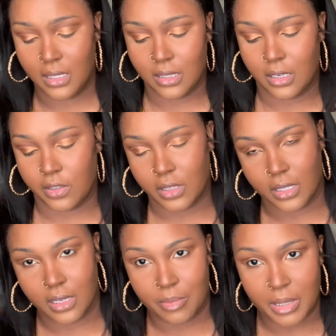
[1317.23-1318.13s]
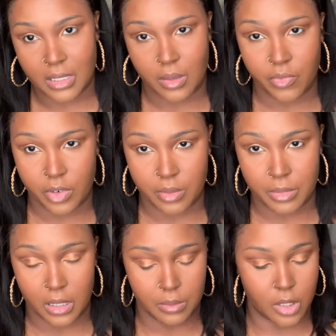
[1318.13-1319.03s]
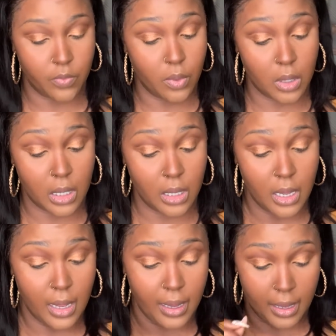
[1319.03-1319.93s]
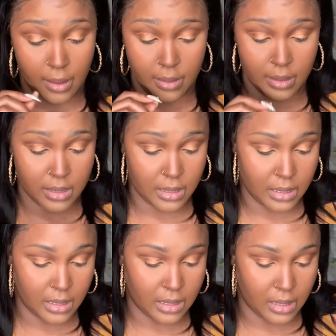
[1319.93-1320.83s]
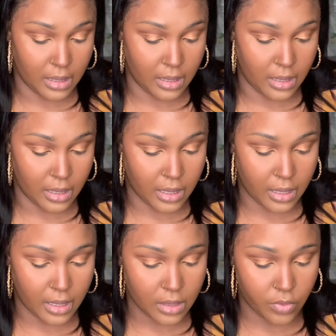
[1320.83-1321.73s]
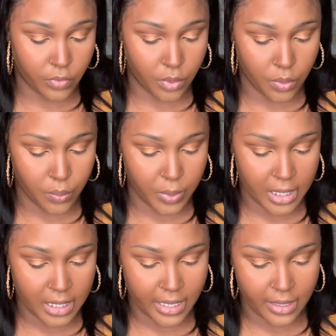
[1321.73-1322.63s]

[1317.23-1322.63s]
is another thing that I picked up from Sephora, and this is the colorful Wink It